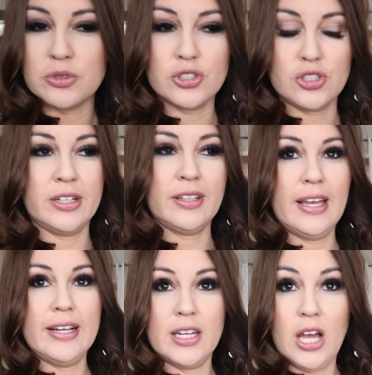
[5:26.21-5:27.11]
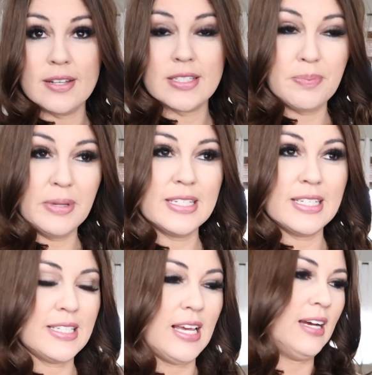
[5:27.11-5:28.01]
We're just trying to like not spend
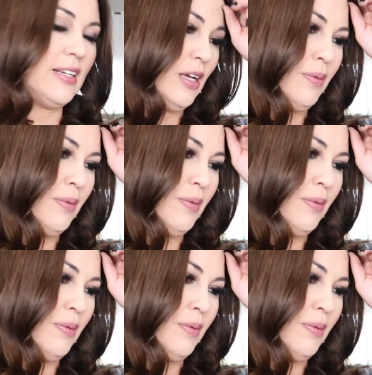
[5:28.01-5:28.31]
a ton.